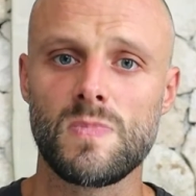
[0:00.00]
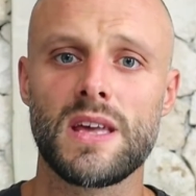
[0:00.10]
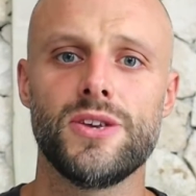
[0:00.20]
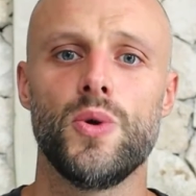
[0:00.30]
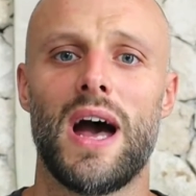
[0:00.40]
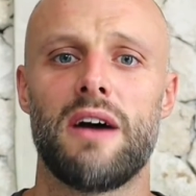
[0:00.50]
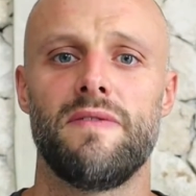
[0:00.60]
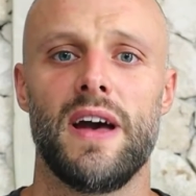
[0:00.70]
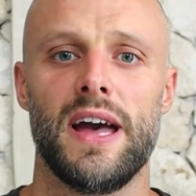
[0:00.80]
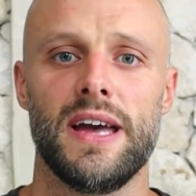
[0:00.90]
you have
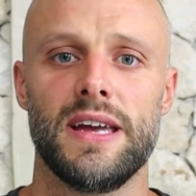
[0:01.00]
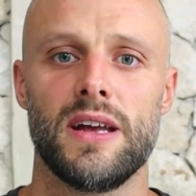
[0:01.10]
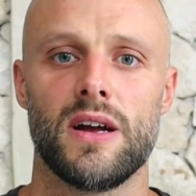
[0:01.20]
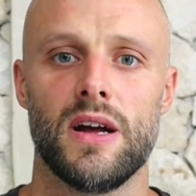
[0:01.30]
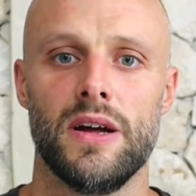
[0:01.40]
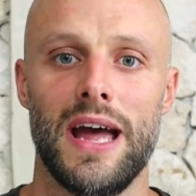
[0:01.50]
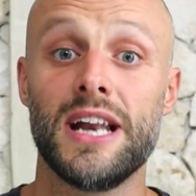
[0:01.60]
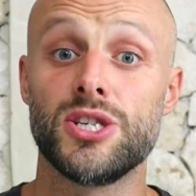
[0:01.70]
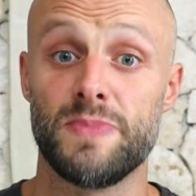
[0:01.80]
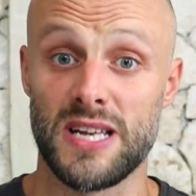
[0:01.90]
a
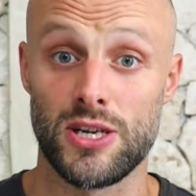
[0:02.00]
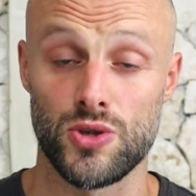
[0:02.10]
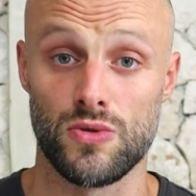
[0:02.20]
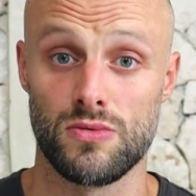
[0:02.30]
energy potential,